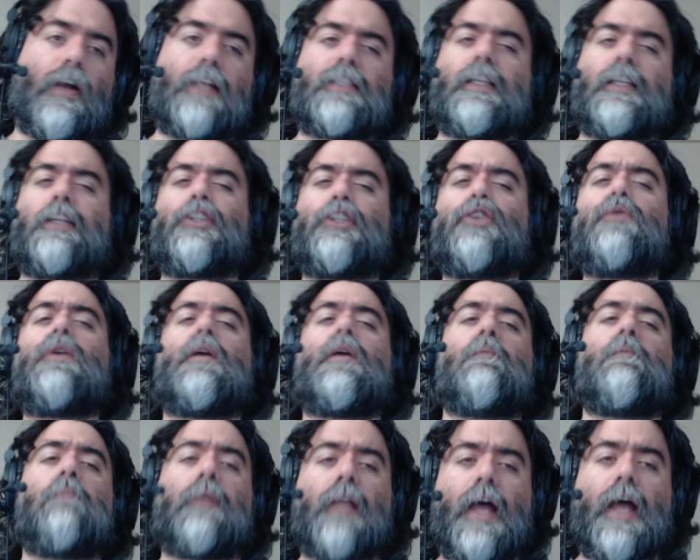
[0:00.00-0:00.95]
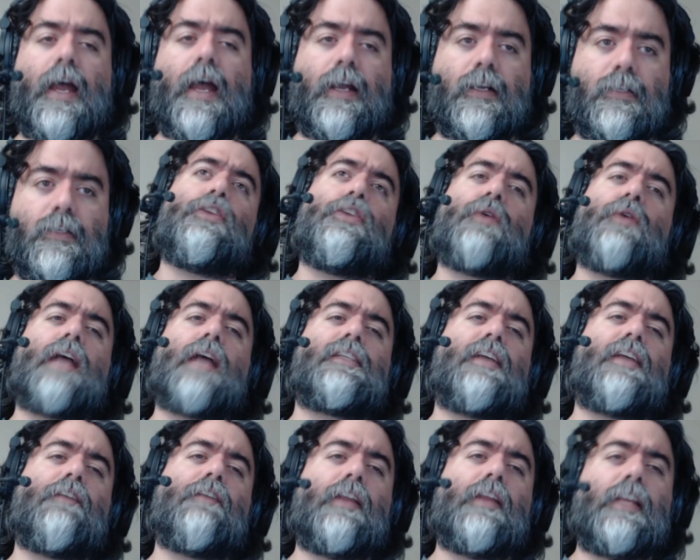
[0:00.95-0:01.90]
It's like too complex. You guys
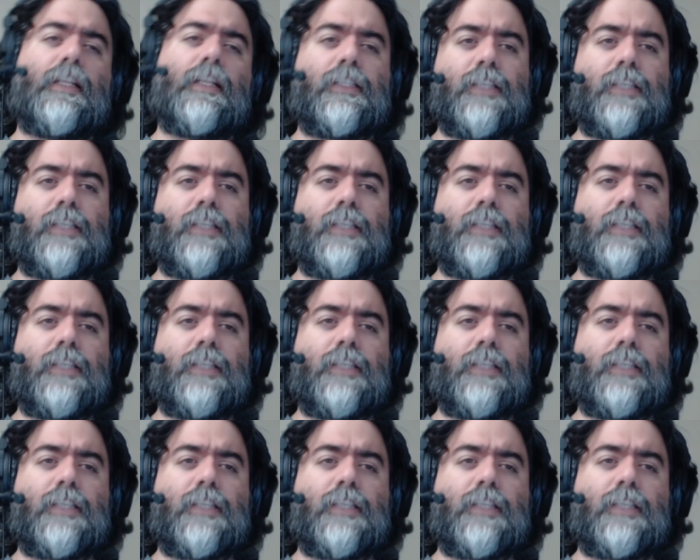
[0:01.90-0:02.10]
have any